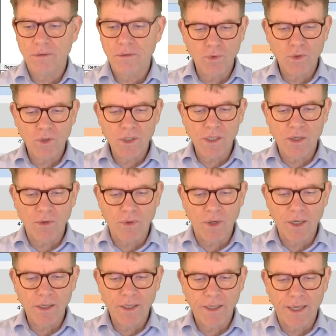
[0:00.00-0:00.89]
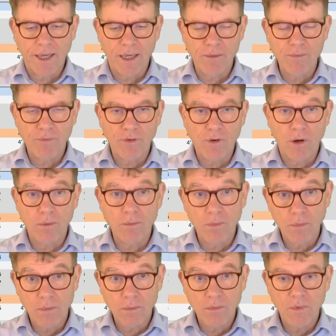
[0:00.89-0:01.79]
This gray came from
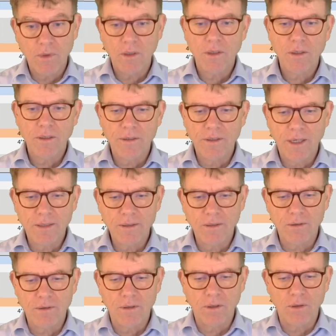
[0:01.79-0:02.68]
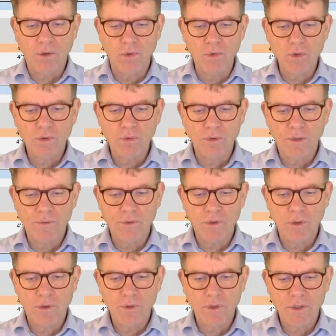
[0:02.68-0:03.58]
that rules we have
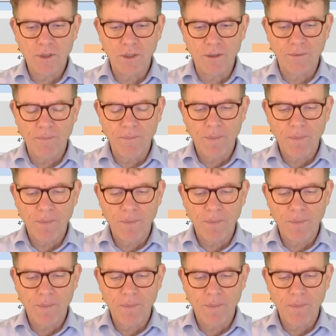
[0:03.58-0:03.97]
just seen.